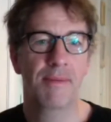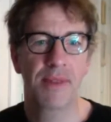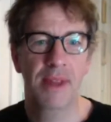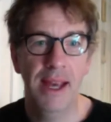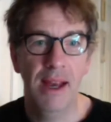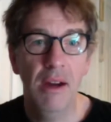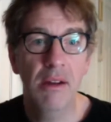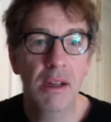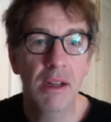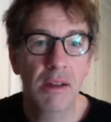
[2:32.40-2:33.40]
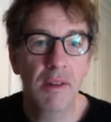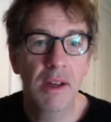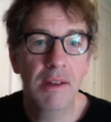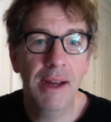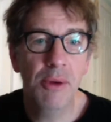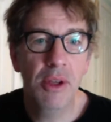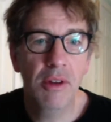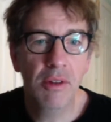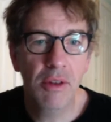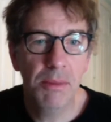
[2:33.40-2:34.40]
Yeah. Oh, good. So is that what you
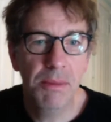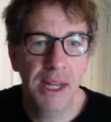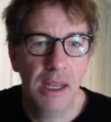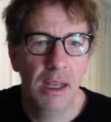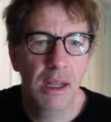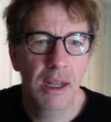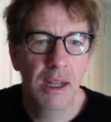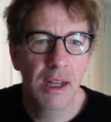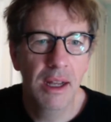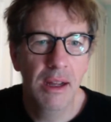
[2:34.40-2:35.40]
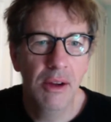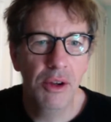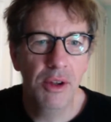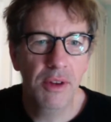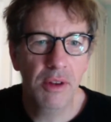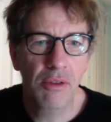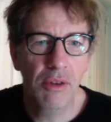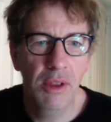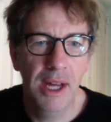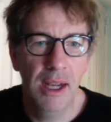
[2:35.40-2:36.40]
just dropped in? Or you've just
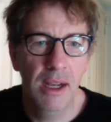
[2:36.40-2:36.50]
drawn that?